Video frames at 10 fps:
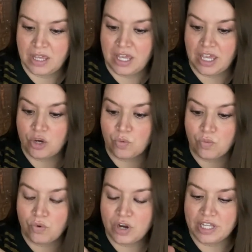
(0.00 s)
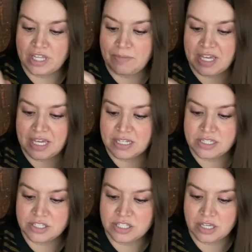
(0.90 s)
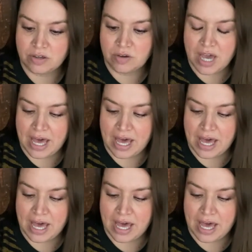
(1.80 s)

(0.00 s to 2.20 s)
It really begins to